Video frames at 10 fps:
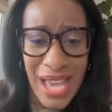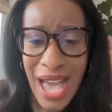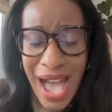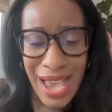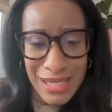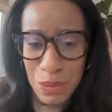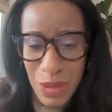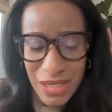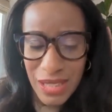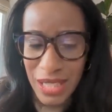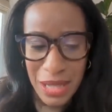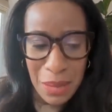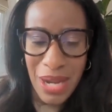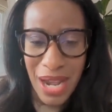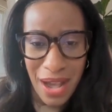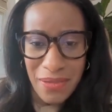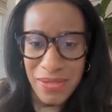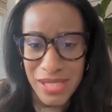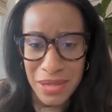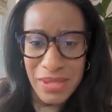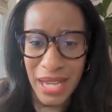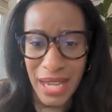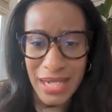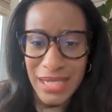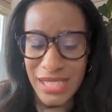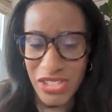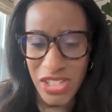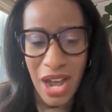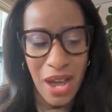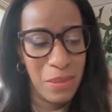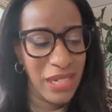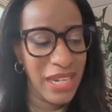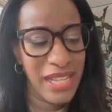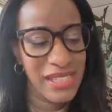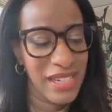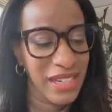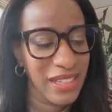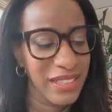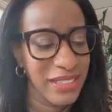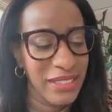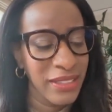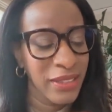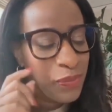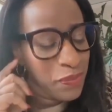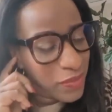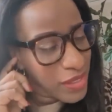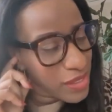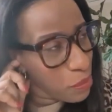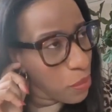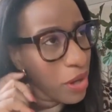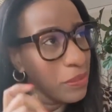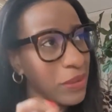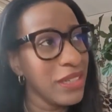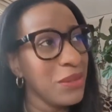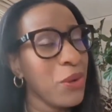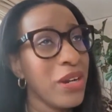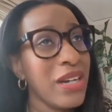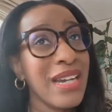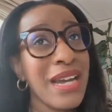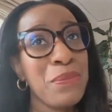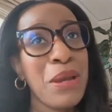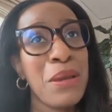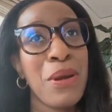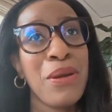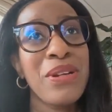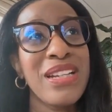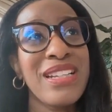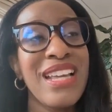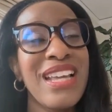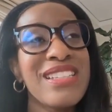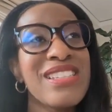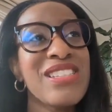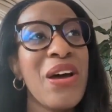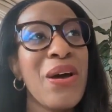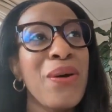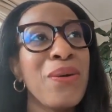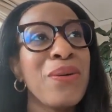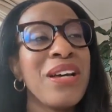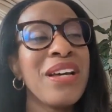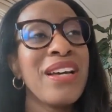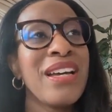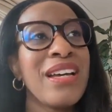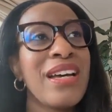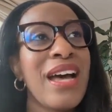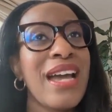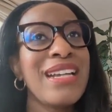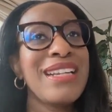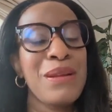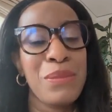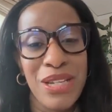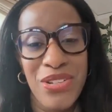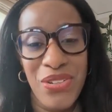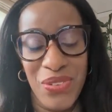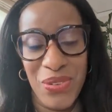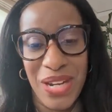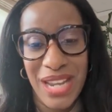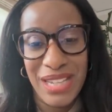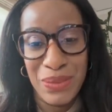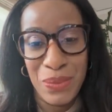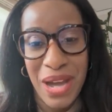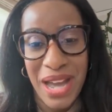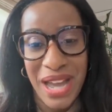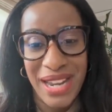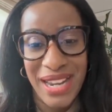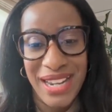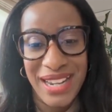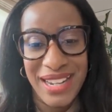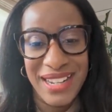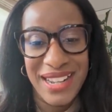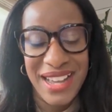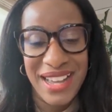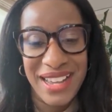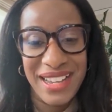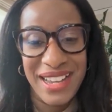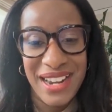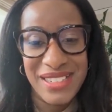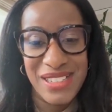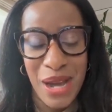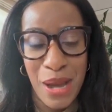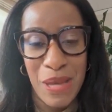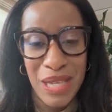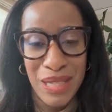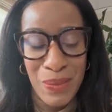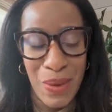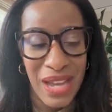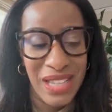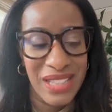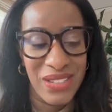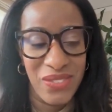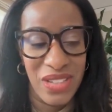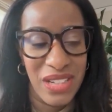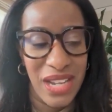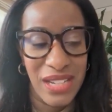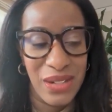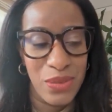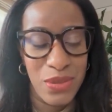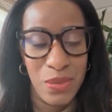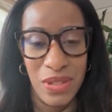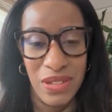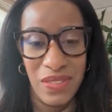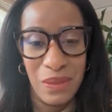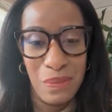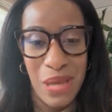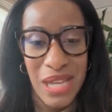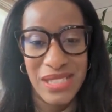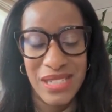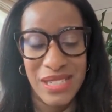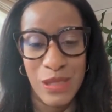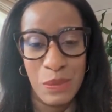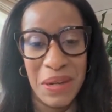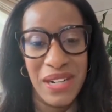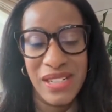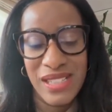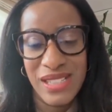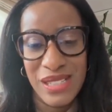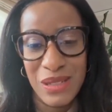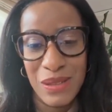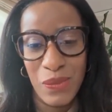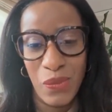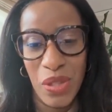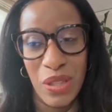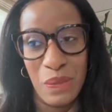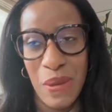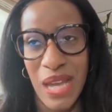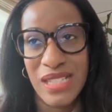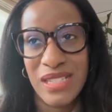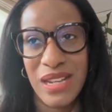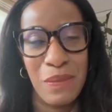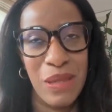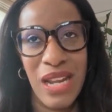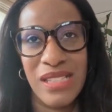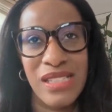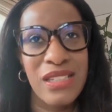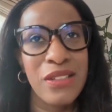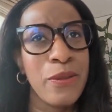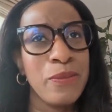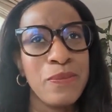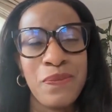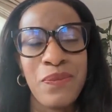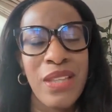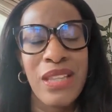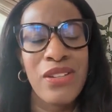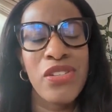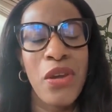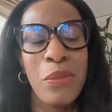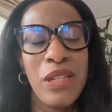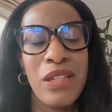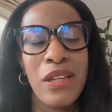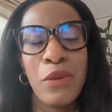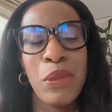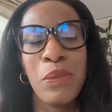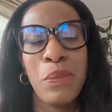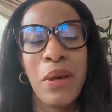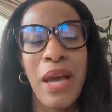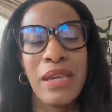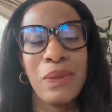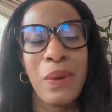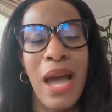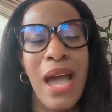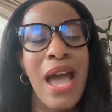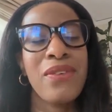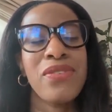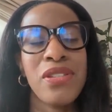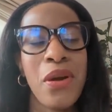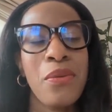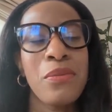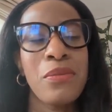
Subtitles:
I emailed the alumni office. I was like, "I need a job. My dad's not going to support me anymore and I got to pay my rent." And so I ended up interviewing at EY and I got a job at EY in Cleveland. And it was one of the best experiences and one of the best. I mean, there's so many good people at EY. I have so